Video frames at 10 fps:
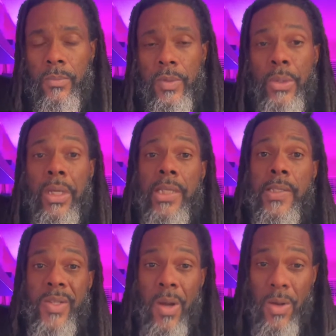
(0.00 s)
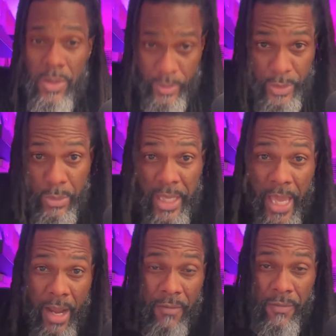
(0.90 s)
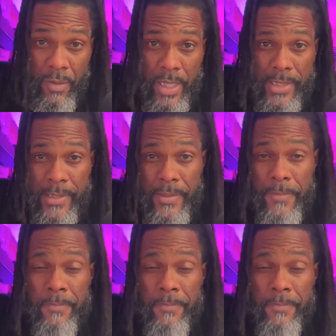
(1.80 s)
to console or to care for us?